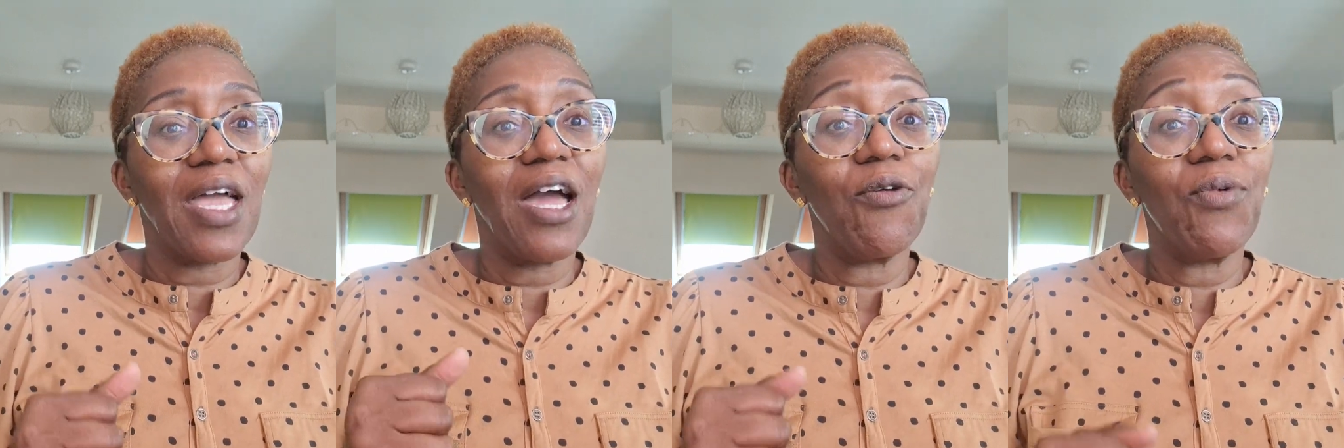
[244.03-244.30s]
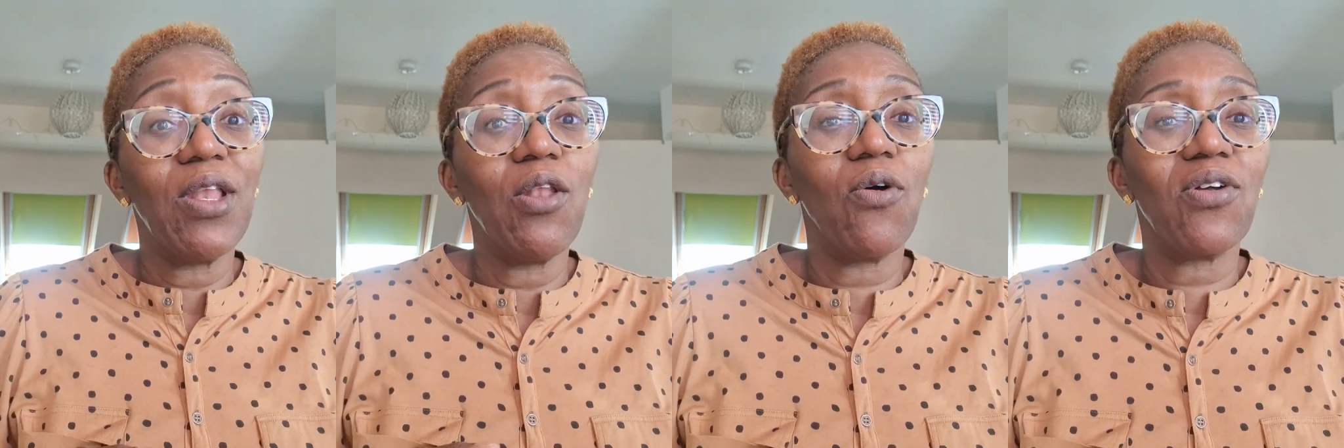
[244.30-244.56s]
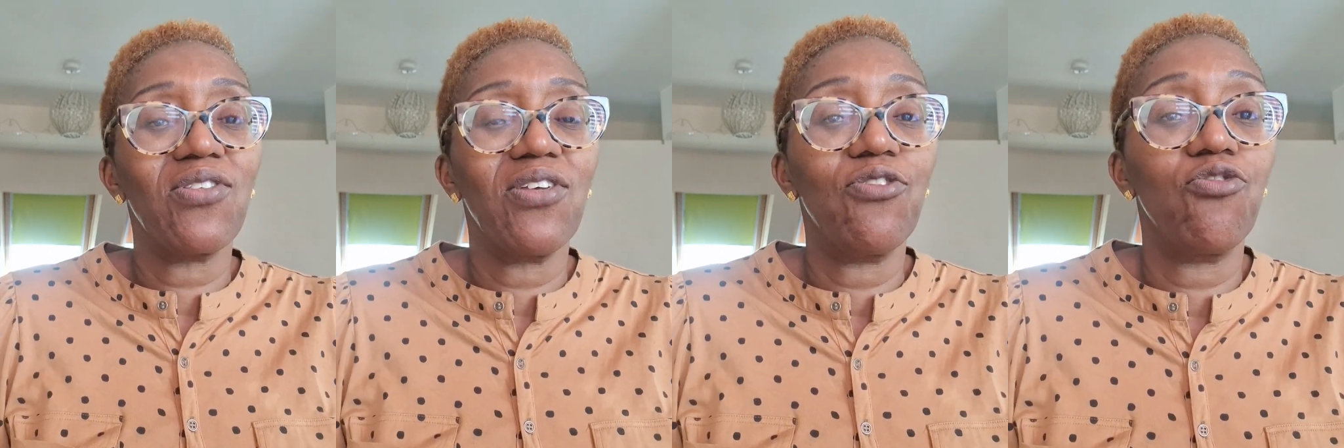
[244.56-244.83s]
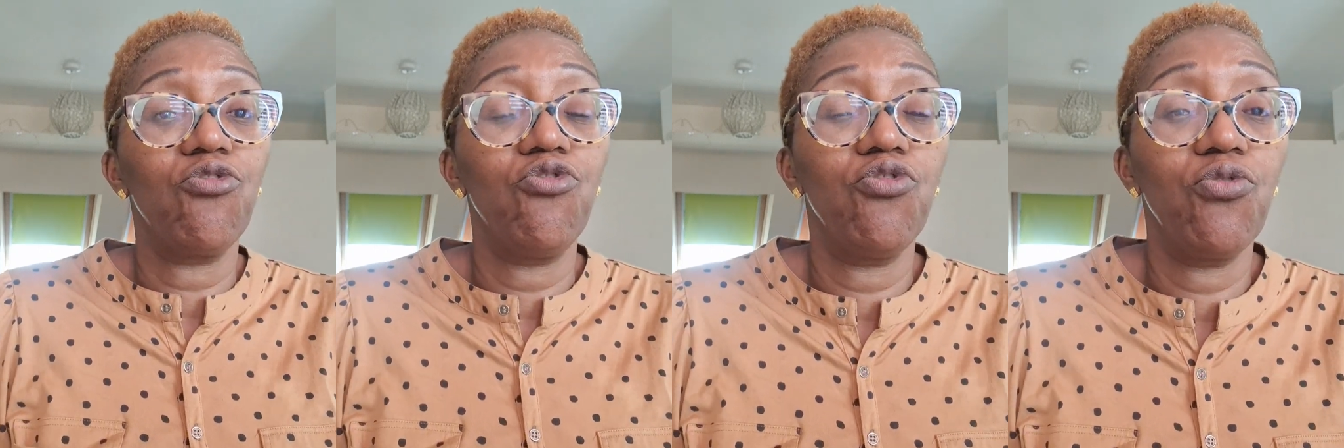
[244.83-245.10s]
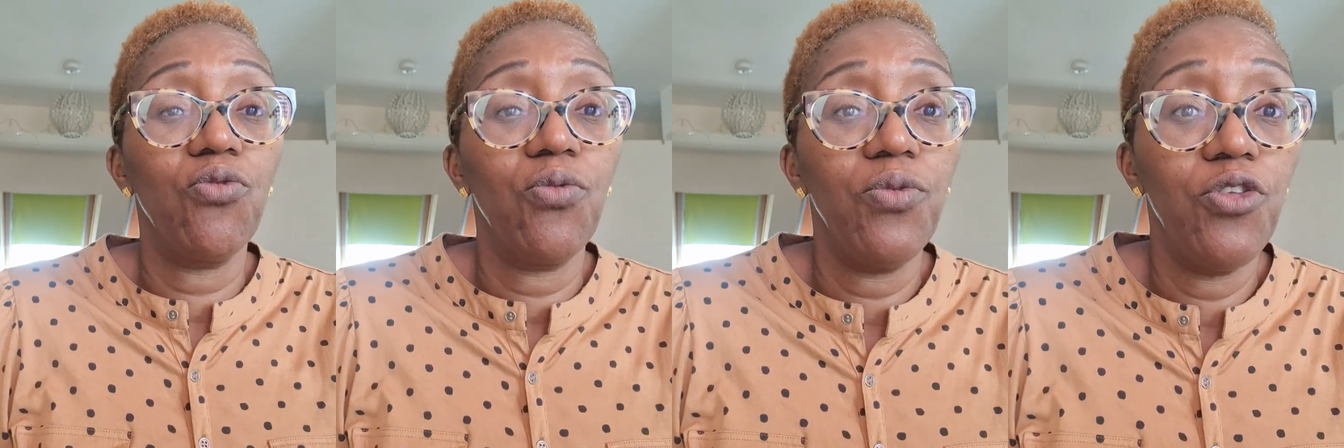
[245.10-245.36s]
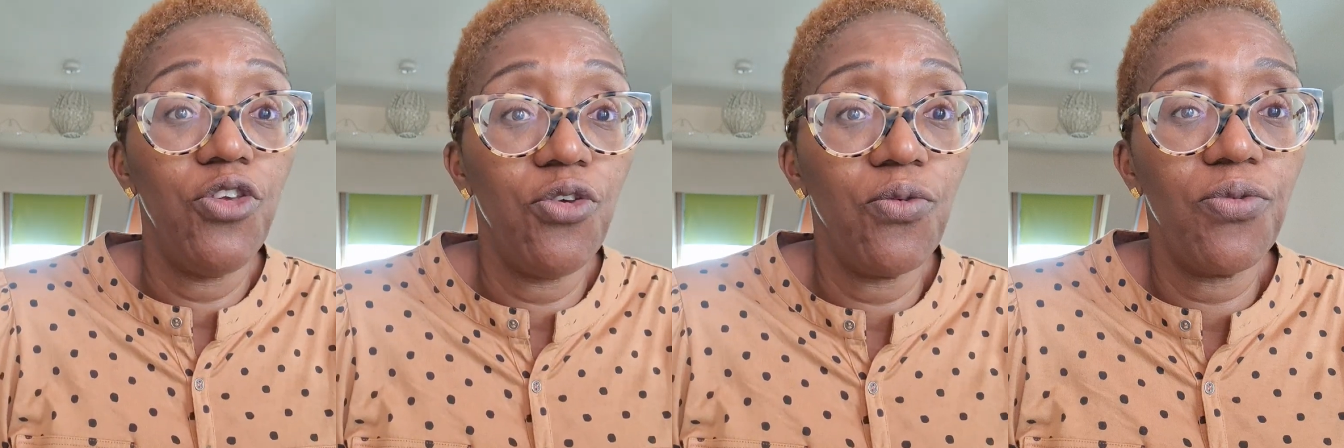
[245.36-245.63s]
are reluctant to do
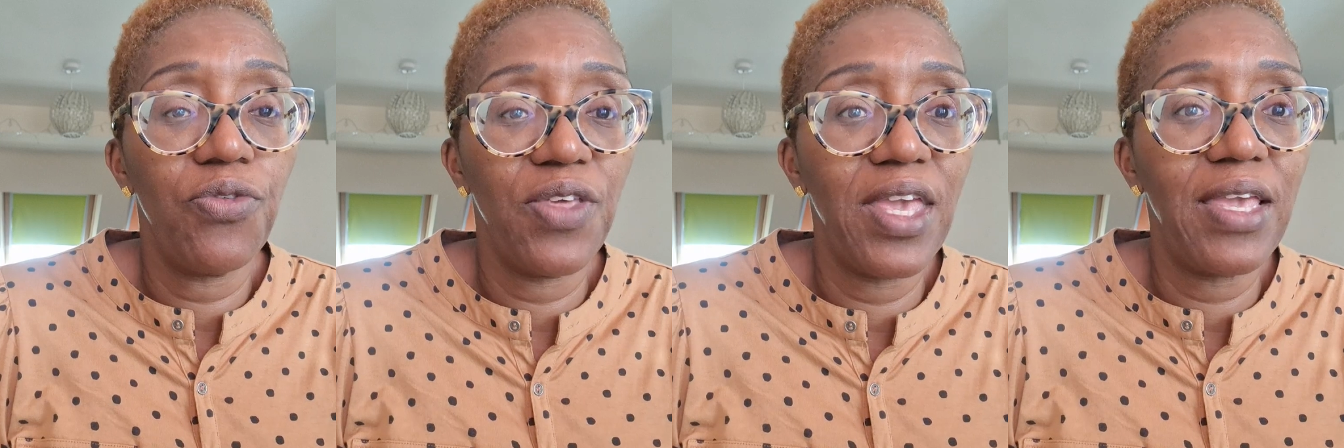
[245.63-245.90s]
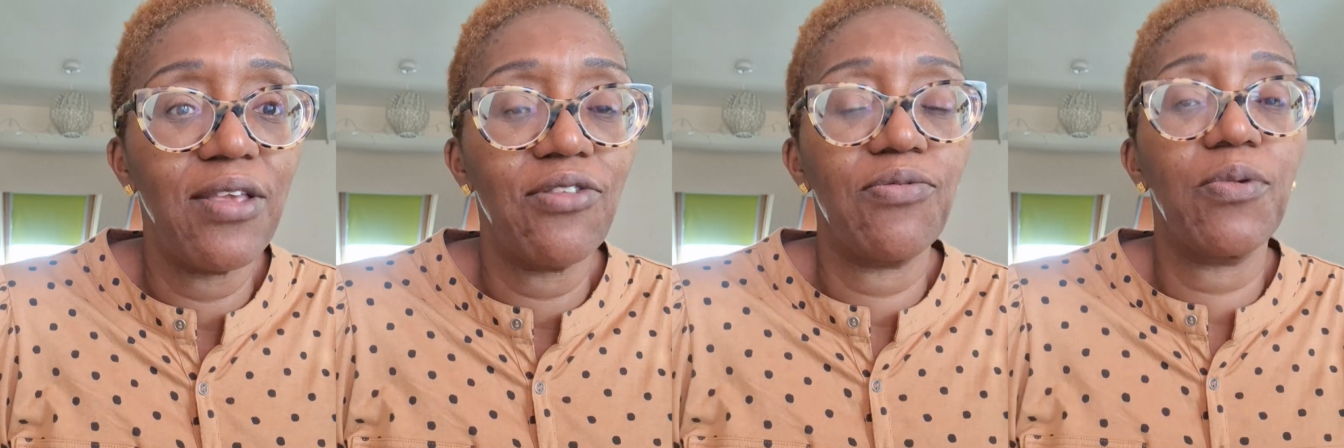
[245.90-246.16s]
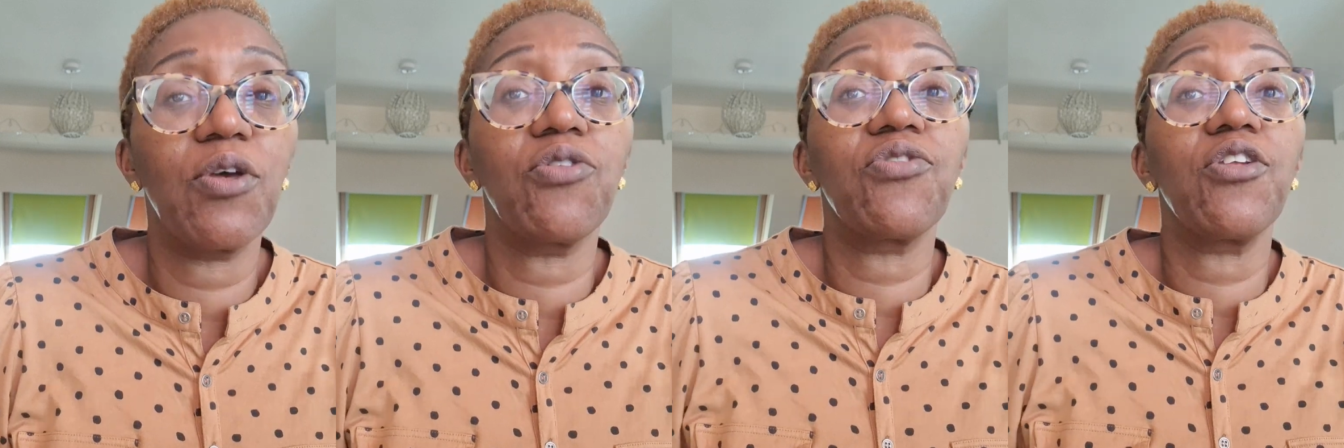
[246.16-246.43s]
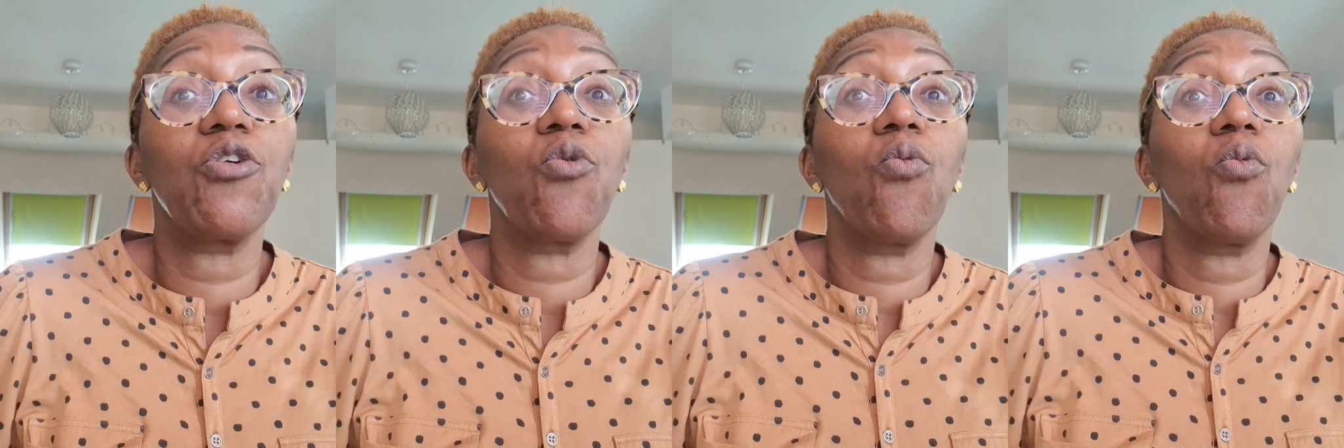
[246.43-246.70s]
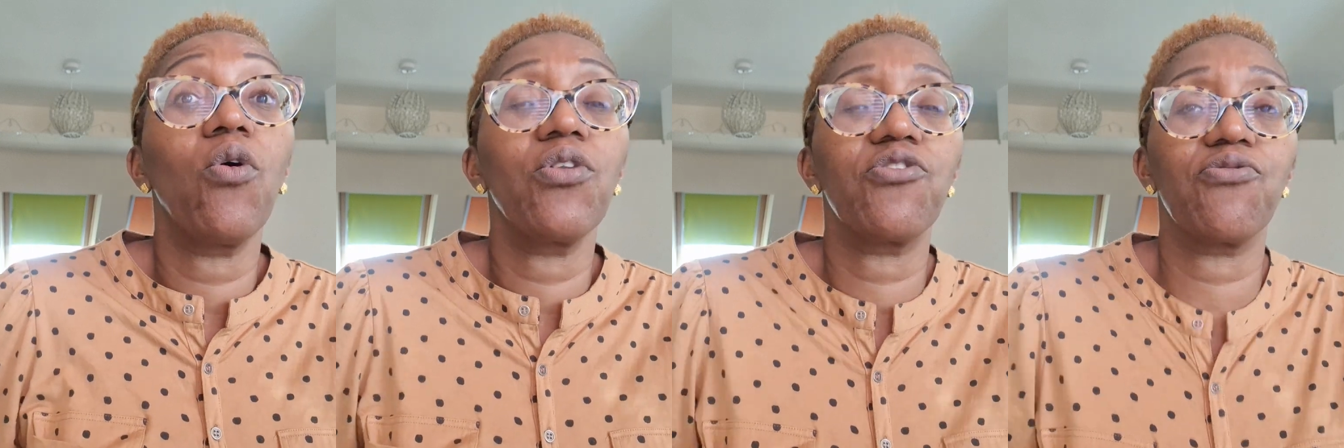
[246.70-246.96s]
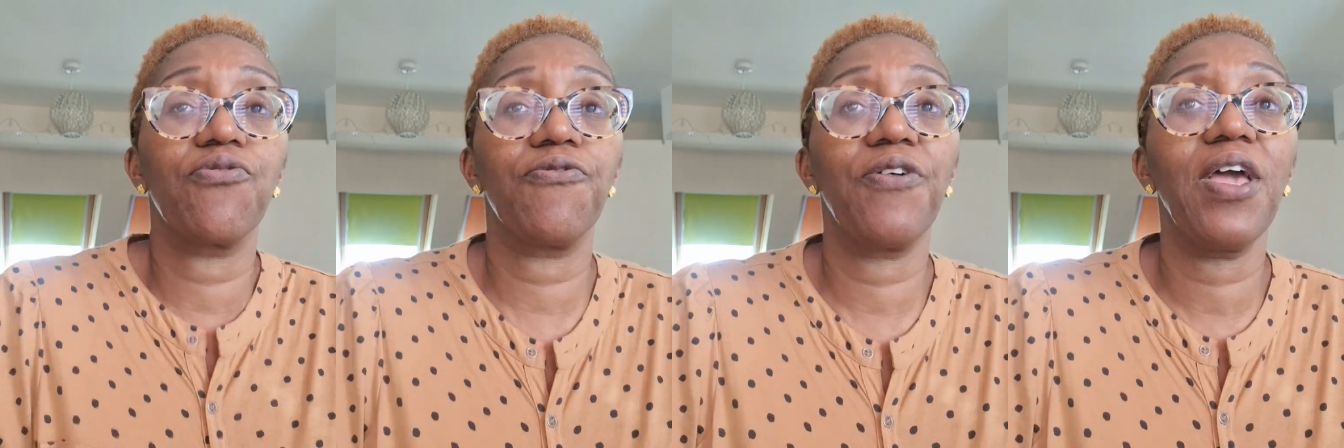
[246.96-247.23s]
new things, because they don't
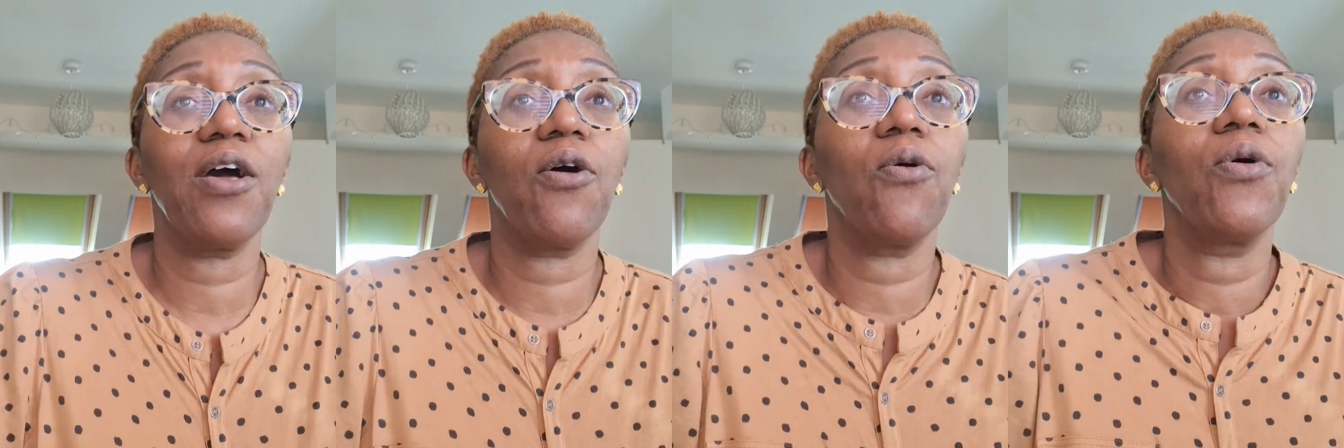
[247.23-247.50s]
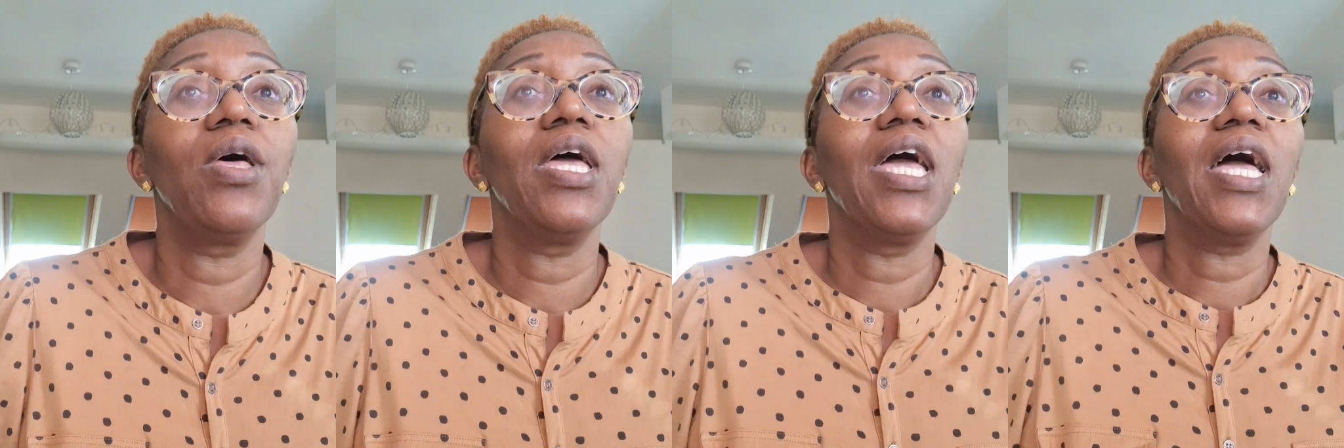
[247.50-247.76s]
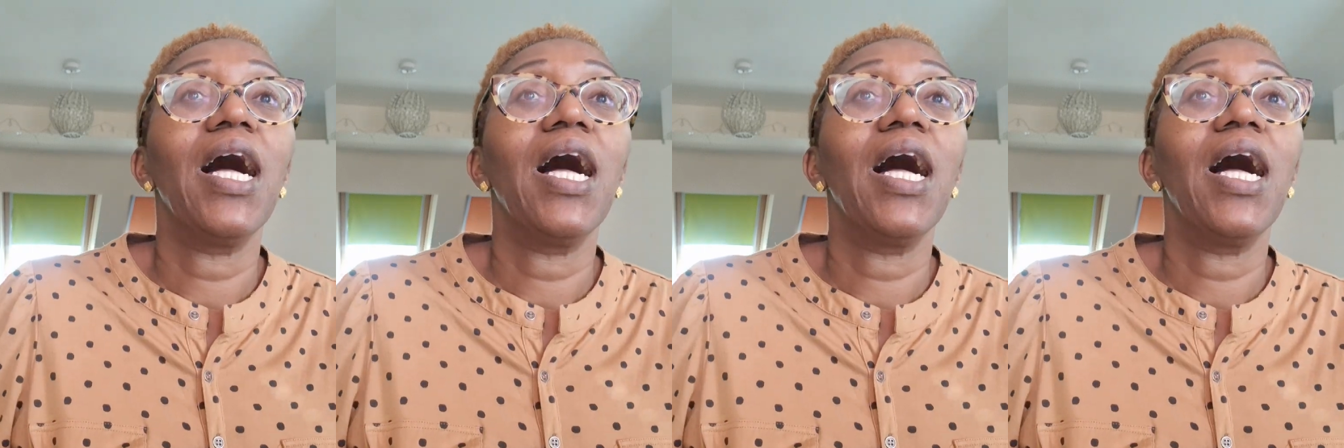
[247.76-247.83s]
want to fail.